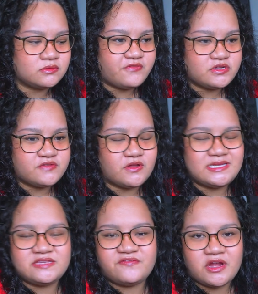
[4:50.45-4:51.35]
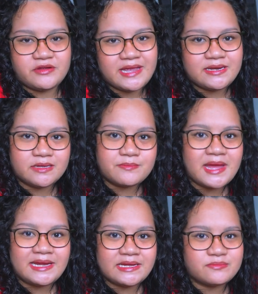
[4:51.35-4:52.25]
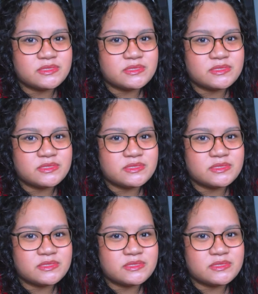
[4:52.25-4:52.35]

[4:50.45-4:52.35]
first of all, he's a very enigmatic,